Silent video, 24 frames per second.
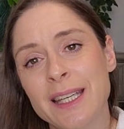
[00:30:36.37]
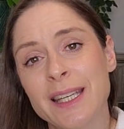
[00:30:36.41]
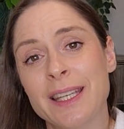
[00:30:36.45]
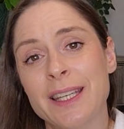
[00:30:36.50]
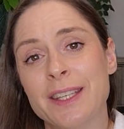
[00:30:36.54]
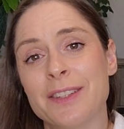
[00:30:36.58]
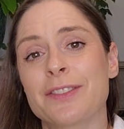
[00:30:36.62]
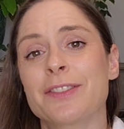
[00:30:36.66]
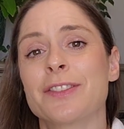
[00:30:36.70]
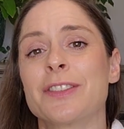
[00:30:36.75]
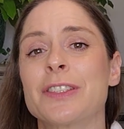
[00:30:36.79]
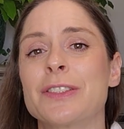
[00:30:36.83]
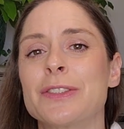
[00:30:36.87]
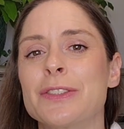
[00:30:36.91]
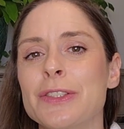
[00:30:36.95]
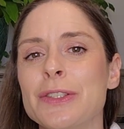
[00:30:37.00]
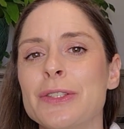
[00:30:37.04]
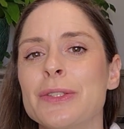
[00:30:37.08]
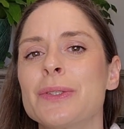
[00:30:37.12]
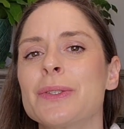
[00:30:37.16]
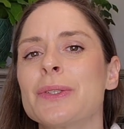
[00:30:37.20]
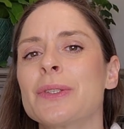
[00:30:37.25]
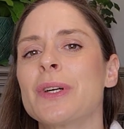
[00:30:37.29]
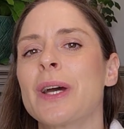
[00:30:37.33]
If you
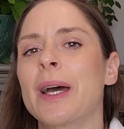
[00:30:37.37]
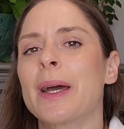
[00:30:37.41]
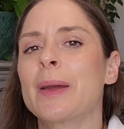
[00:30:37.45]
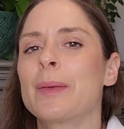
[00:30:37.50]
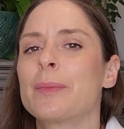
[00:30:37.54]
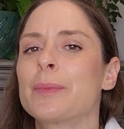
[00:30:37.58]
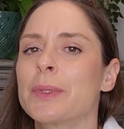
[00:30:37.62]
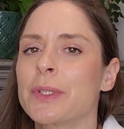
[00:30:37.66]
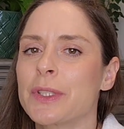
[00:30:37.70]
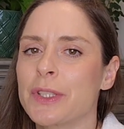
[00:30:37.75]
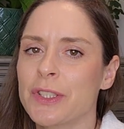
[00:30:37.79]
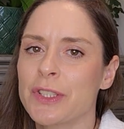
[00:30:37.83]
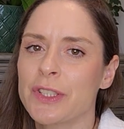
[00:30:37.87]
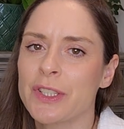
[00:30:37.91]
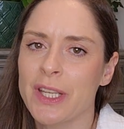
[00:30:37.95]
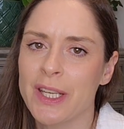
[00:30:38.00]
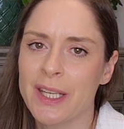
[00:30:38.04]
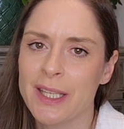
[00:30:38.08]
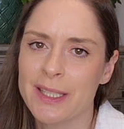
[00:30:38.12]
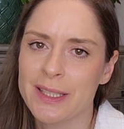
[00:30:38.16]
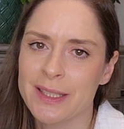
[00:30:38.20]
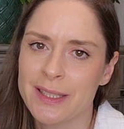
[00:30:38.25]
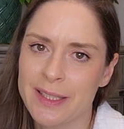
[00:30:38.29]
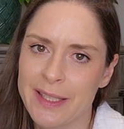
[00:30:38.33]
do, I appreciate